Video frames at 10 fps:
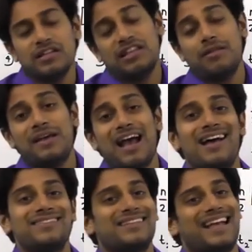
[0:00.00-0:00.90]
they may
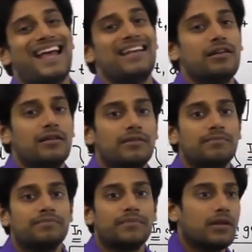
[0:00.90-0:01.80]
ask n.
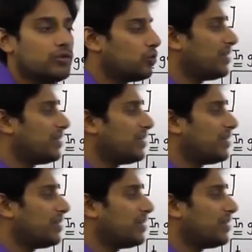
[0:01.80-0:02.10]
So